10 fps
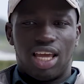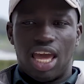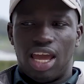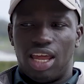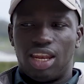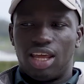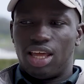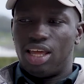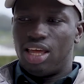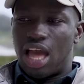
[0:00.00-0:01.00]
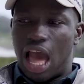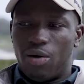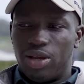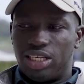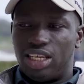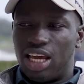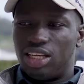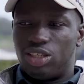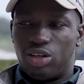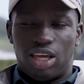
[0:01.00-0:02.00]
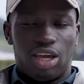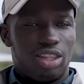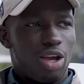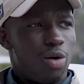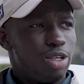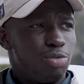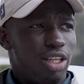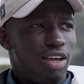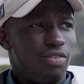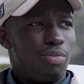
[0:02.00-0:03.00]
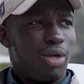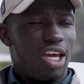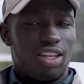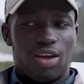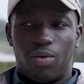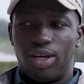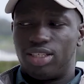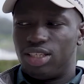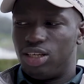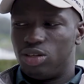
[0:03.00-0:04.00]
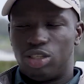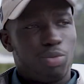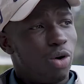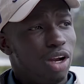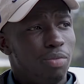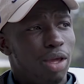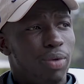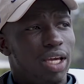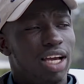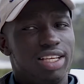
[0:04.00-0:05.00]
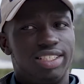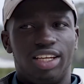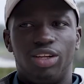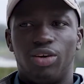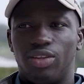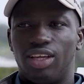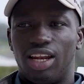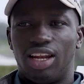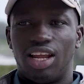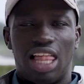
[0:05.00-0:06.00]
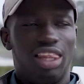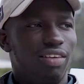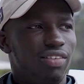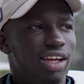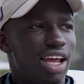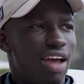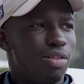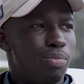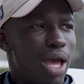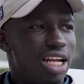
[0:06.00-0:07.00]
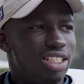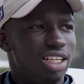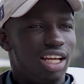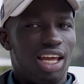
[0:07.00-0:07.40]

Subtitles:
And I always did. So they always believed in me, and they always, supported me because they knew that I loved it and have the passion.